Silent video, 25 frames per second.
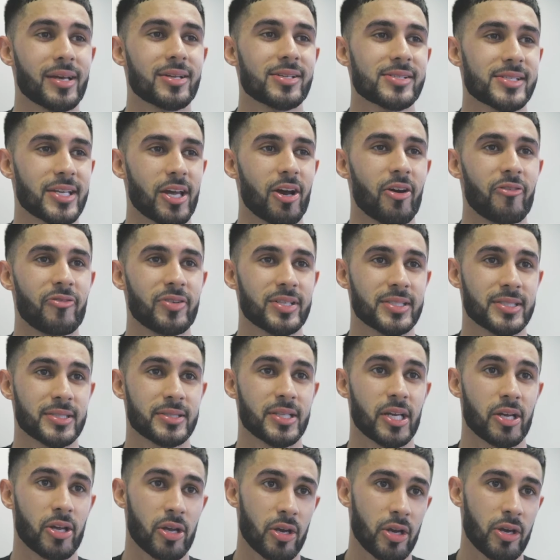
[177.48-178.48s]
kills it off is
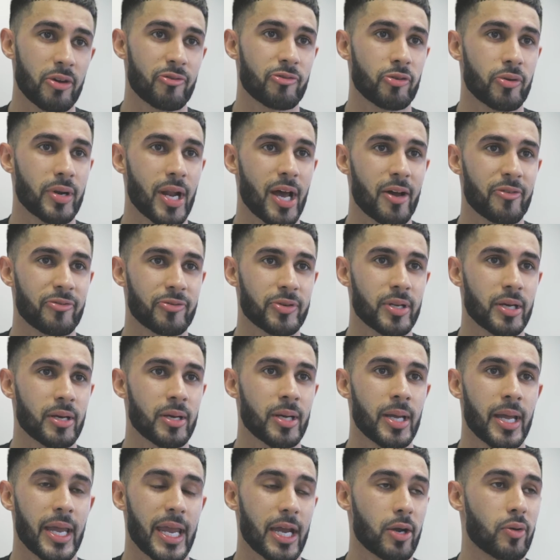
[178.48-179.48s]
the curve run
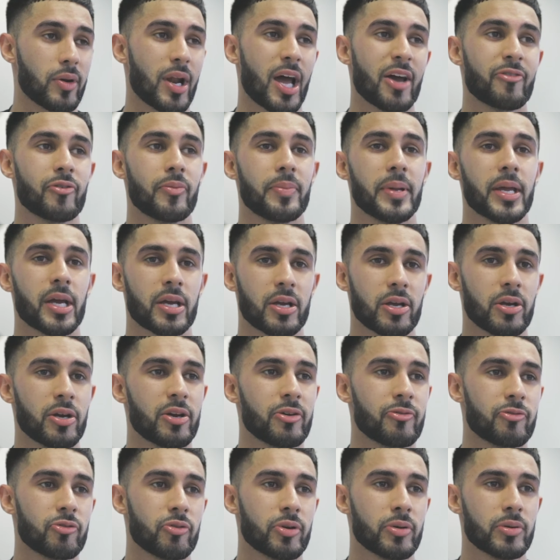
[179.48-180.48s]
after. It could either be a
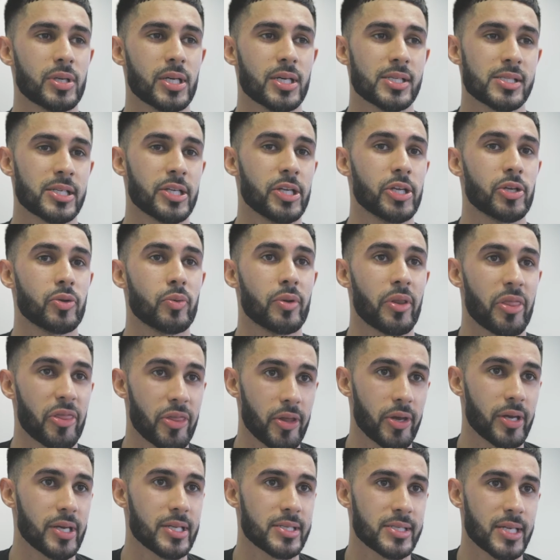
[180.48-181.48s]
curve run, as in you're doing
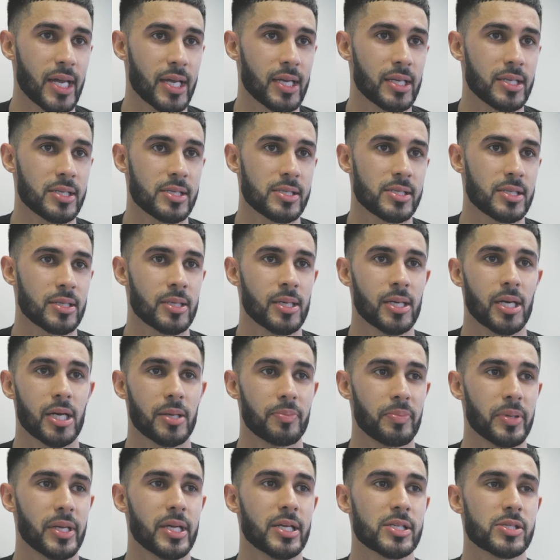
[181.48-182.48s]
30 seconds
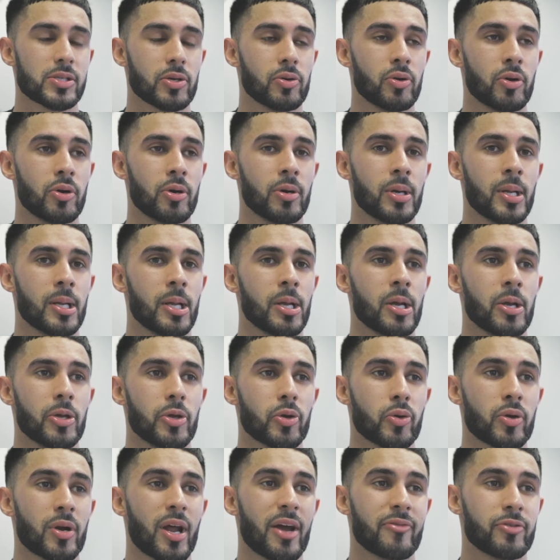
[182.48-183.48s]
a piece, or
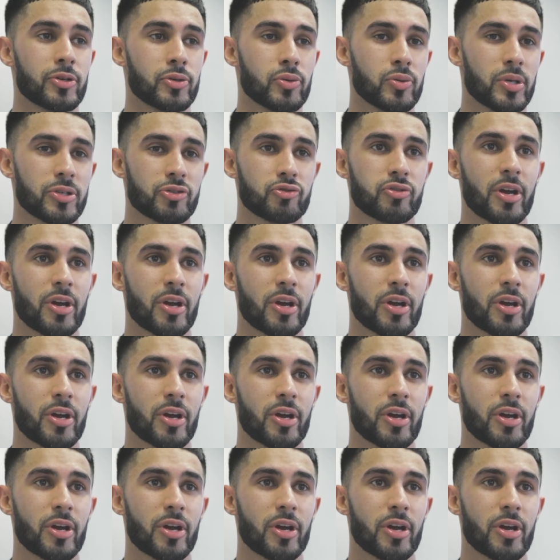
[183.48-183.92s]
you could either do a